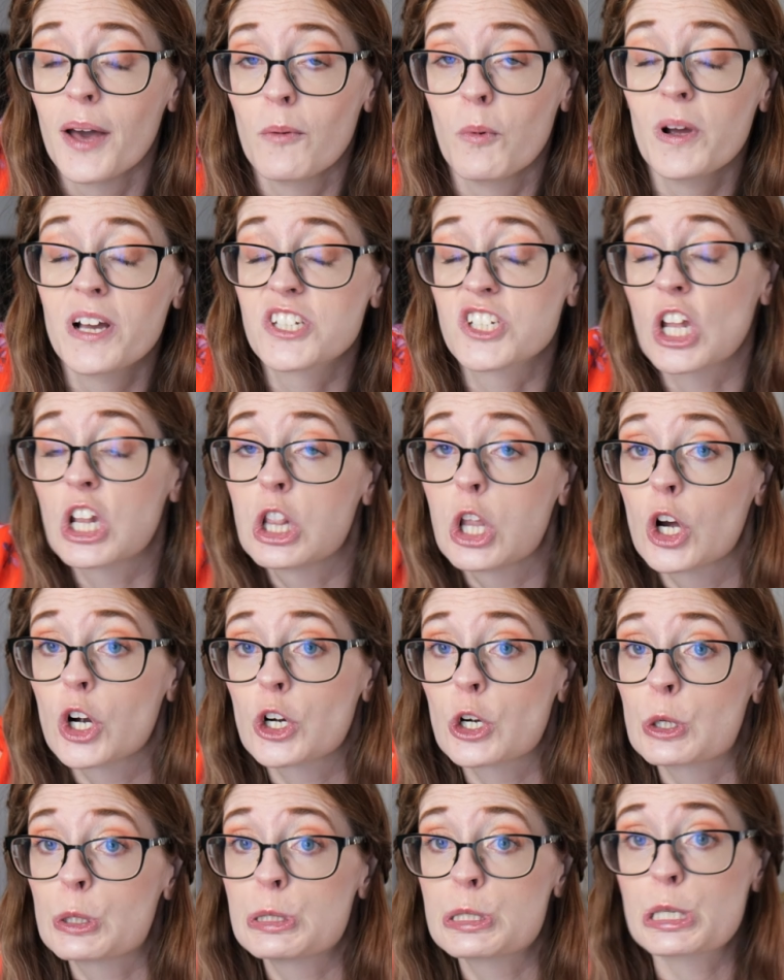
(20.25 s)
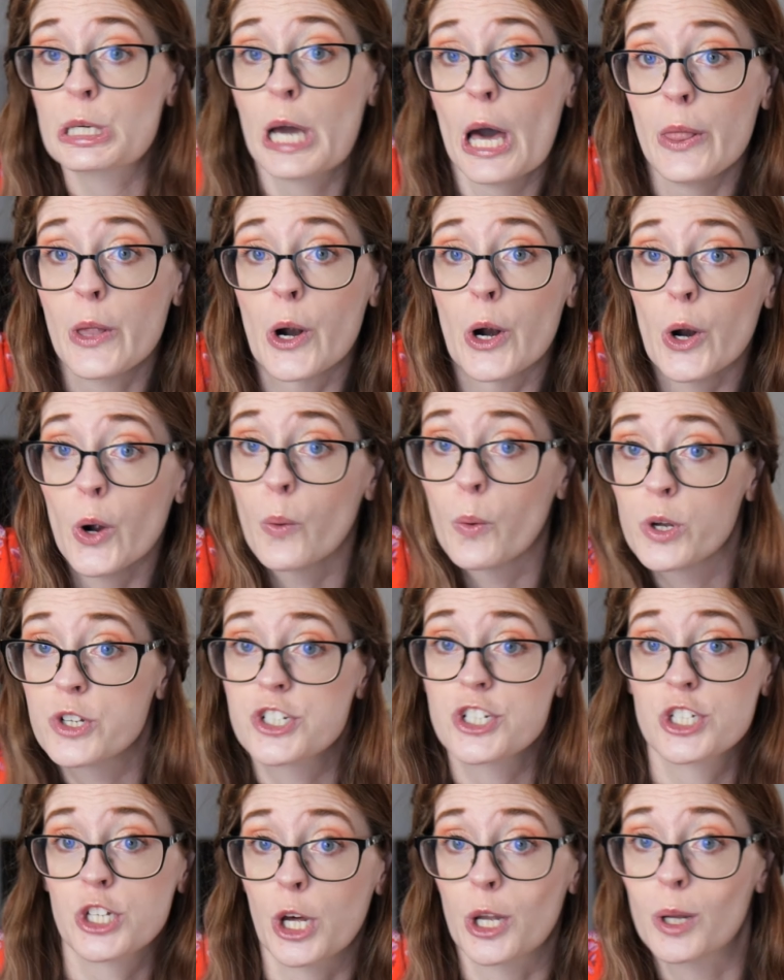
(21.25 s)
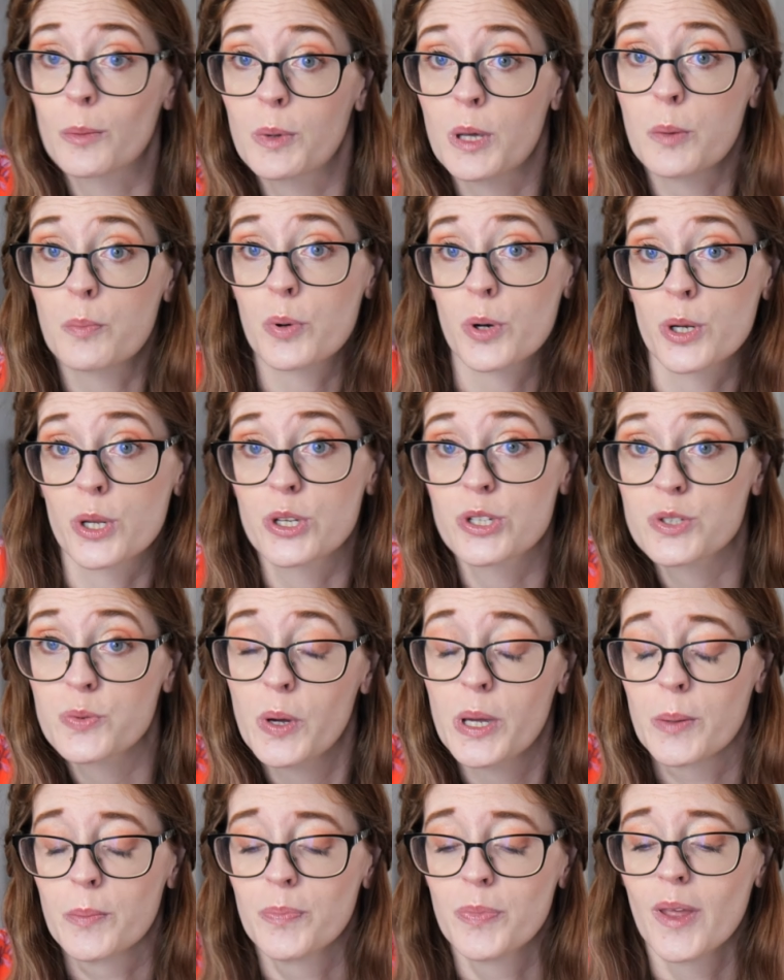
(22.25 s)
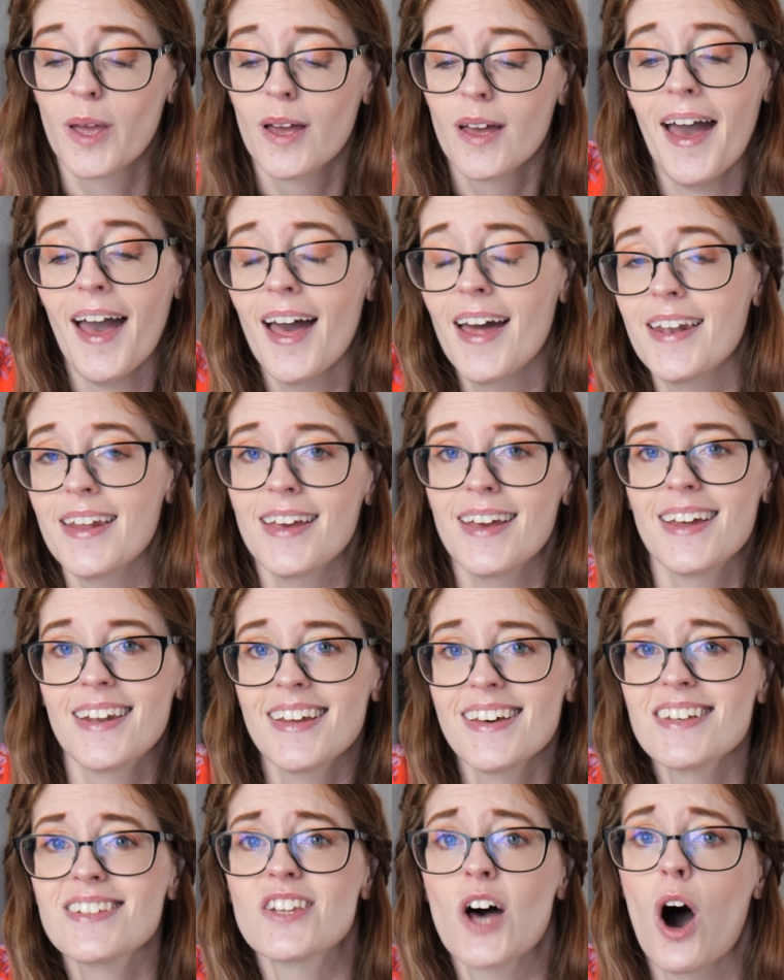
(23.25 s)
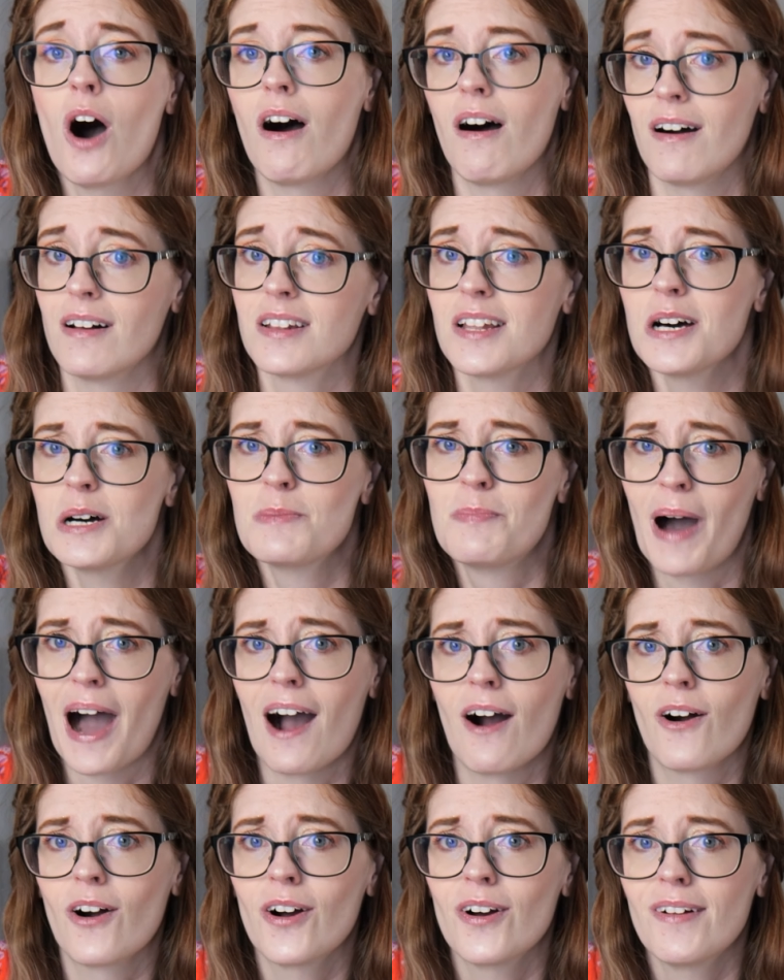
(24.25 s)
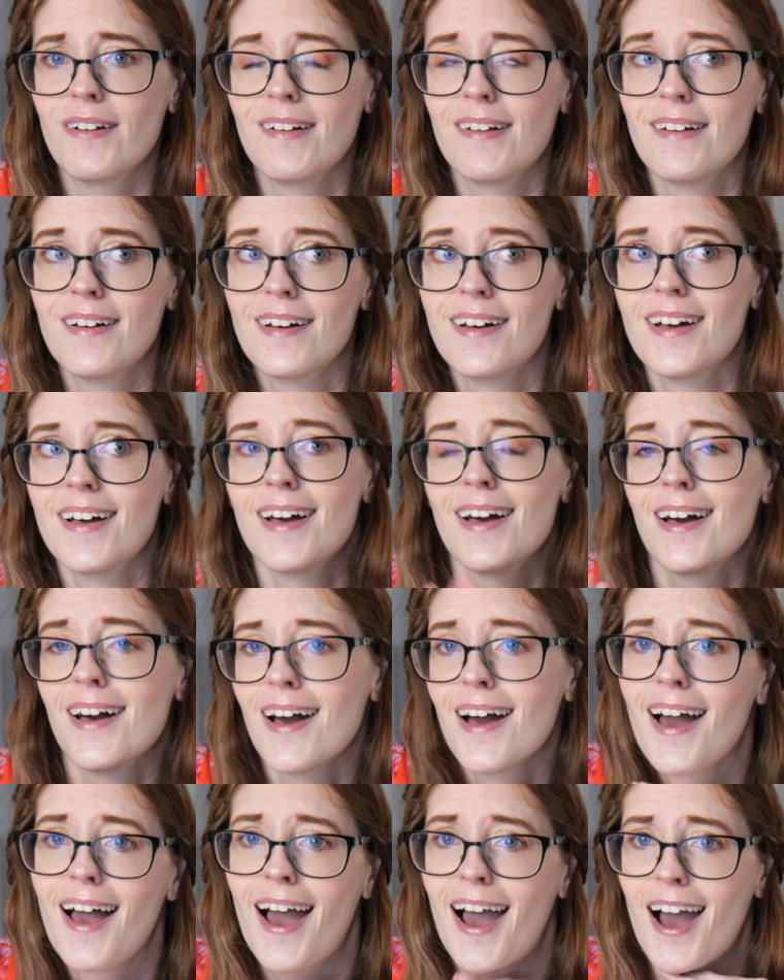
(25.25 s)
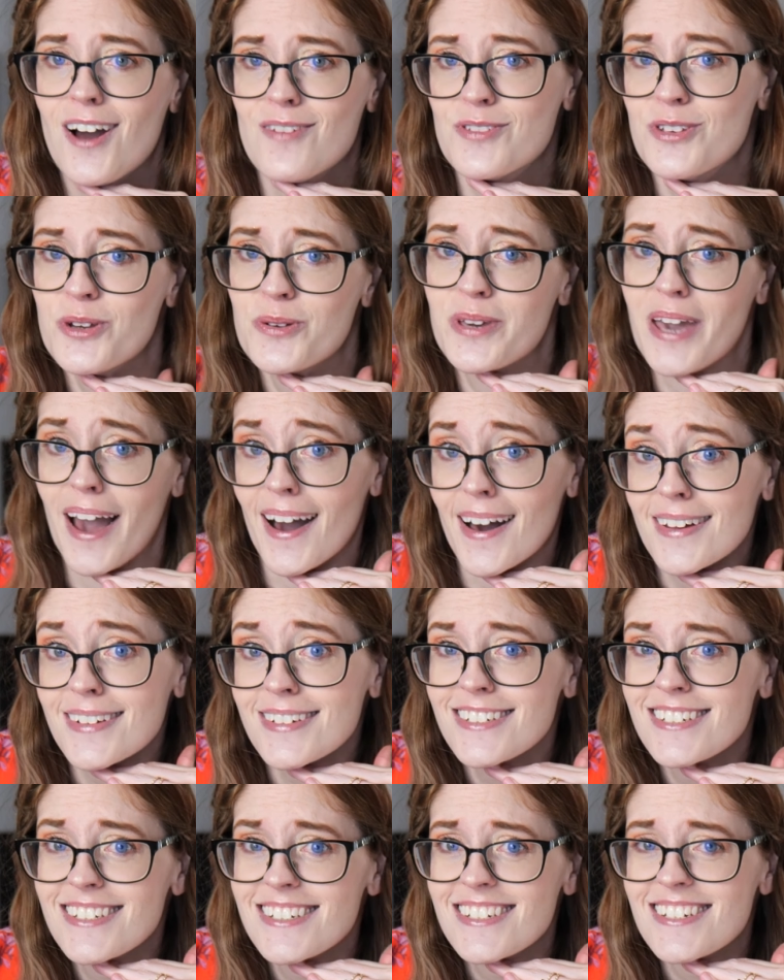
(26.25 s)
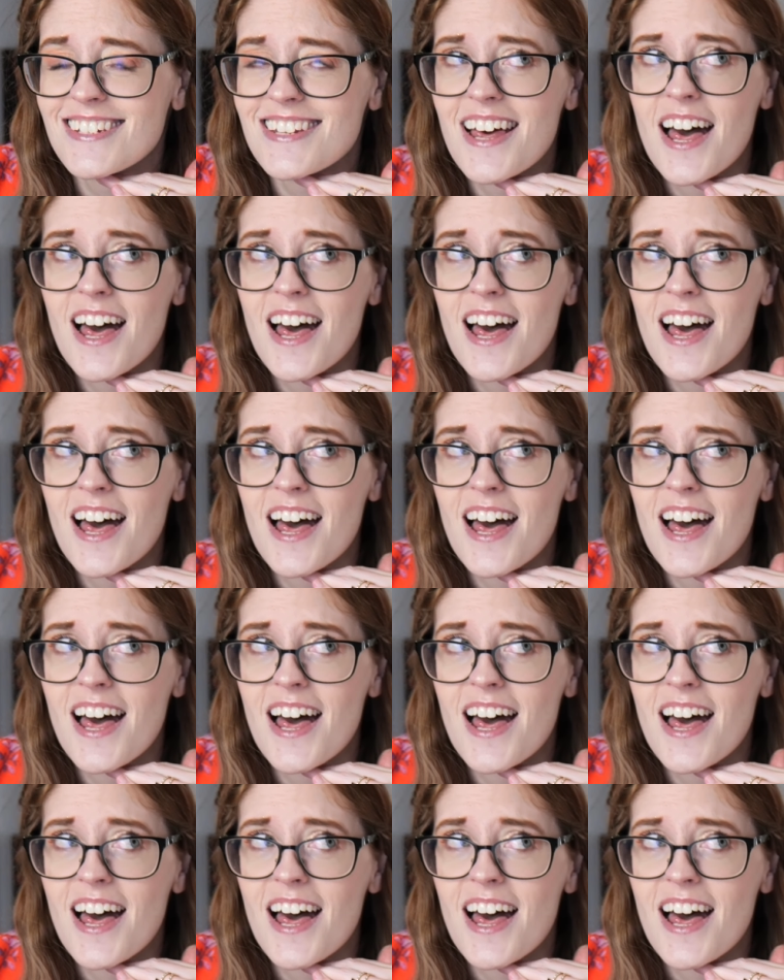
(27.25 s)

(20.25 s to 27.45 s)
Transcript: We get to learn together, which is going to be pretty sweet. And it is all about, have you guessed,